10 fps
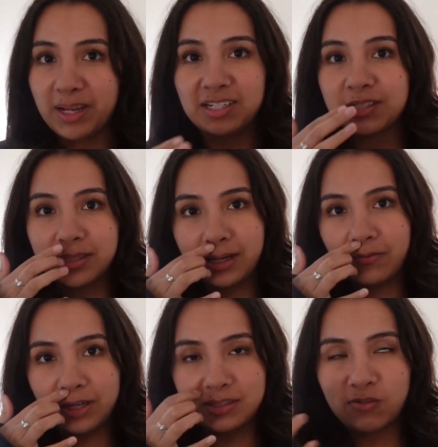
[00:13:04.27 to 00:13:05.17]
pages that
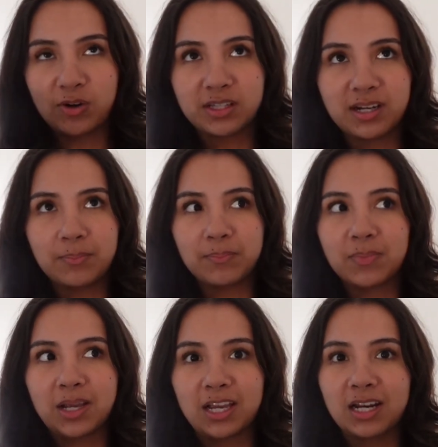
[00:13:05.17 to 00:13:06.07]
I've read so far that I'm
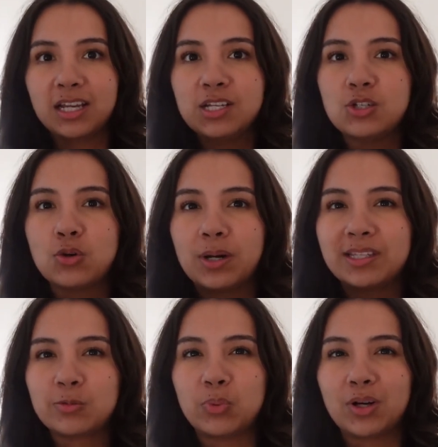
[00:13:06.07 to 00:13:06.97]
gonna enjoy
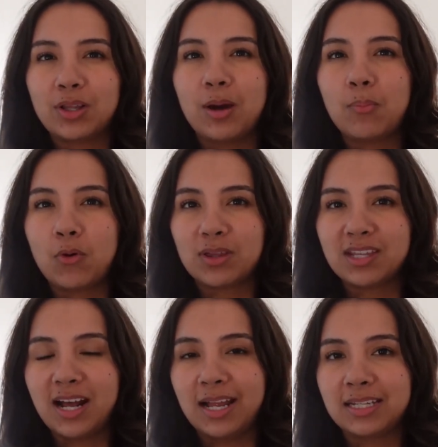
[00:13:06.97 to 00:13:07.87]
this book a lot more
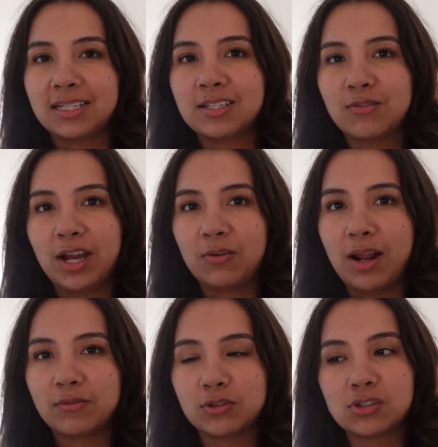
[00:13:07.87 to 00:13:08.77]
than I did Divine
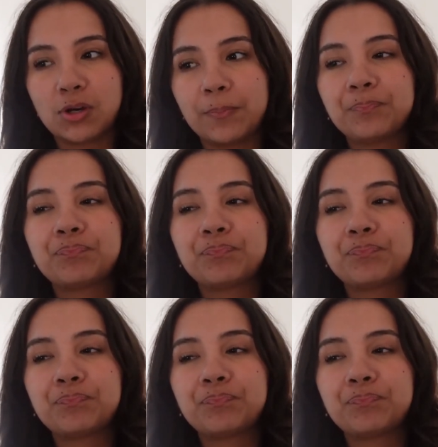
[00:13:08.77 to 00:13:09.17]
Rival. So